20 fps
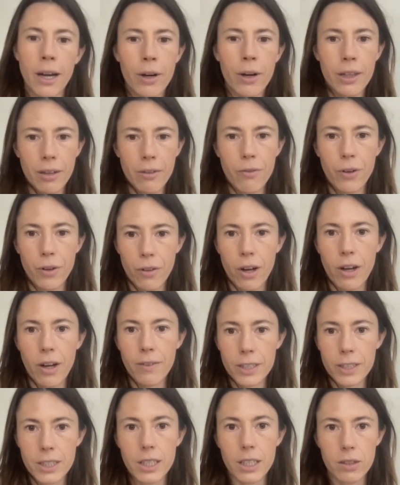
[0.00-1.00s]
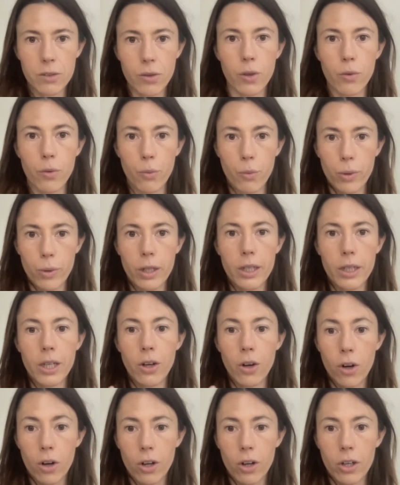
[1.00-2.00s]
I think for a lot of us, things feel really
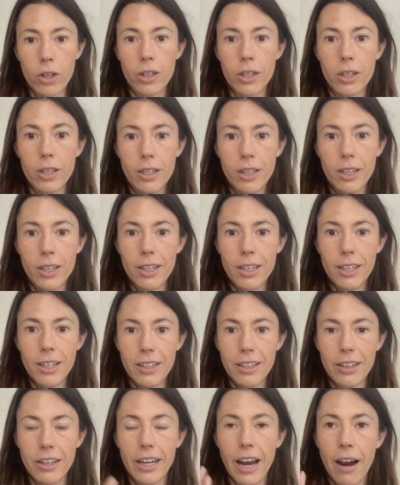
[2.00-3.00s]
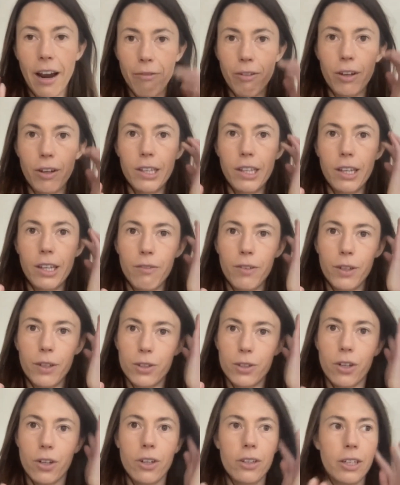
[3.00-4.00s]
hard. Like everything
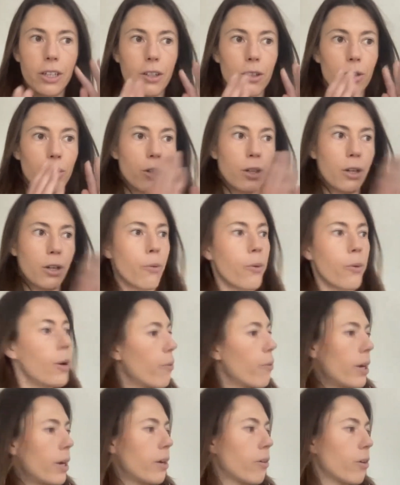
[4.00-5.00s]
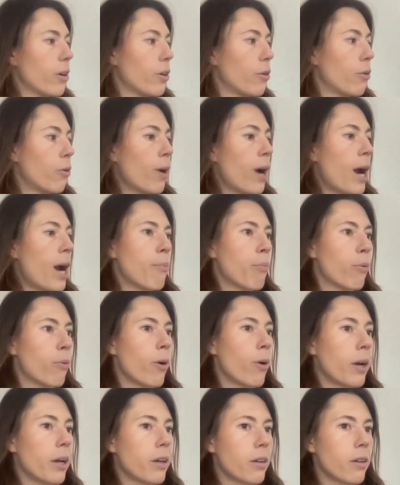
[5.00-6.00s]
feels hard. Like you look in one way and you're like, crap,
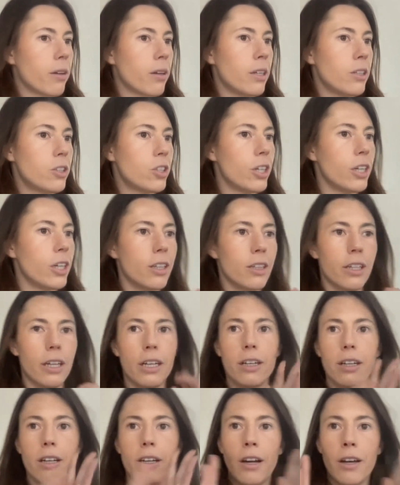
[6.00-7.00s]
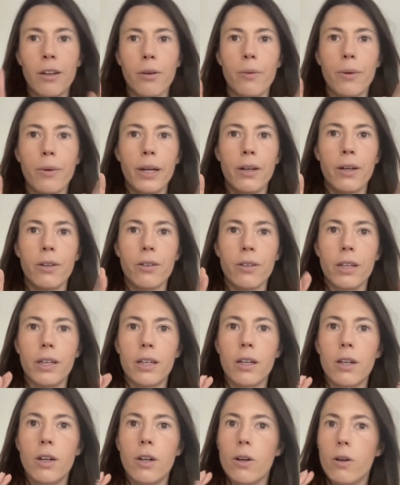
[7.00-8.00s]
regulation. Like another way, you're
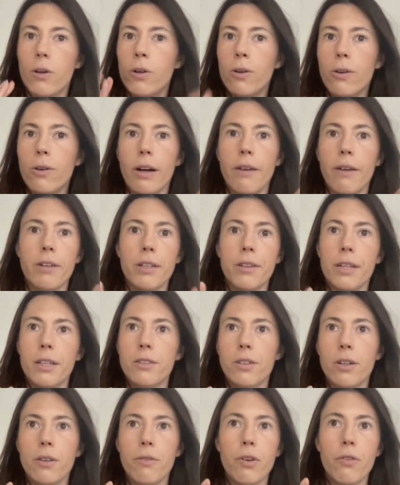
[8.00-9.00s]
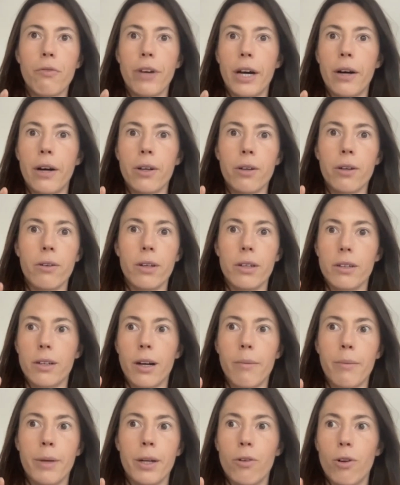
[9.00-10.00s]
like, ooh, everything's overvalued and
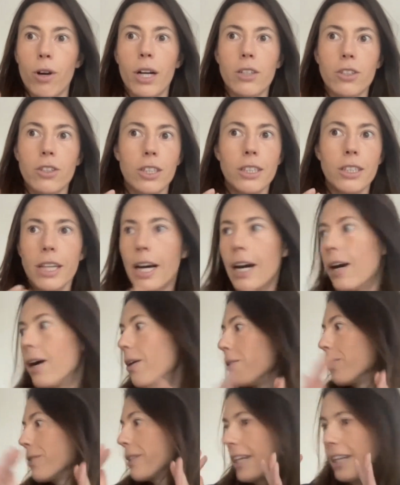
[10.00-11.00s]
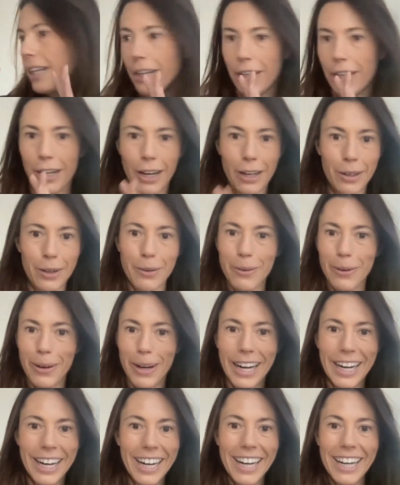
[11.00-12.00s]
coming crashing down. Like another
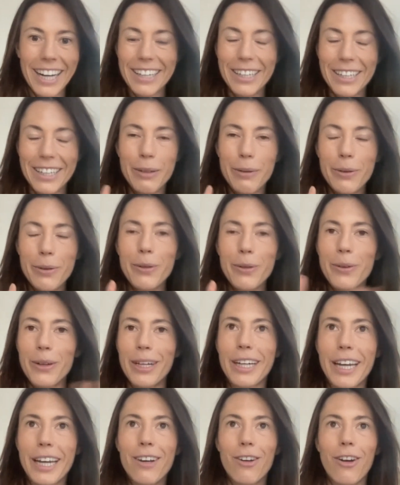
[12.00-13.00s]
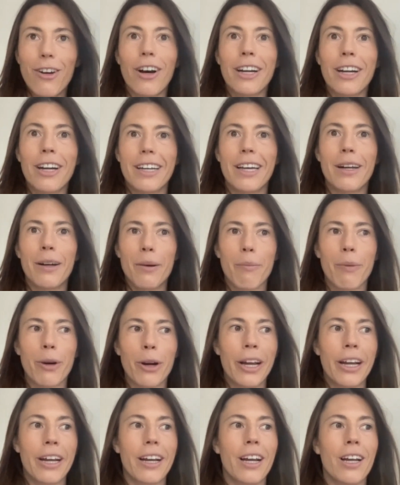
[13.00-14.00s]
way, like you like cannot get a
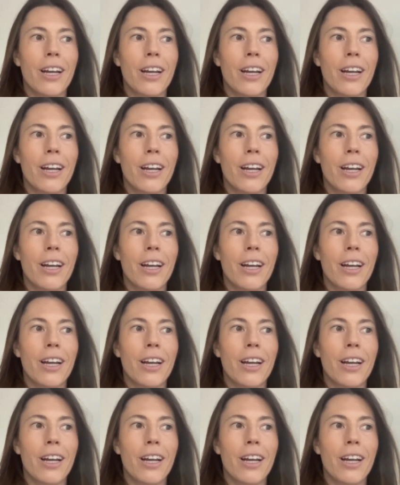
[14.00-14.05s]
break.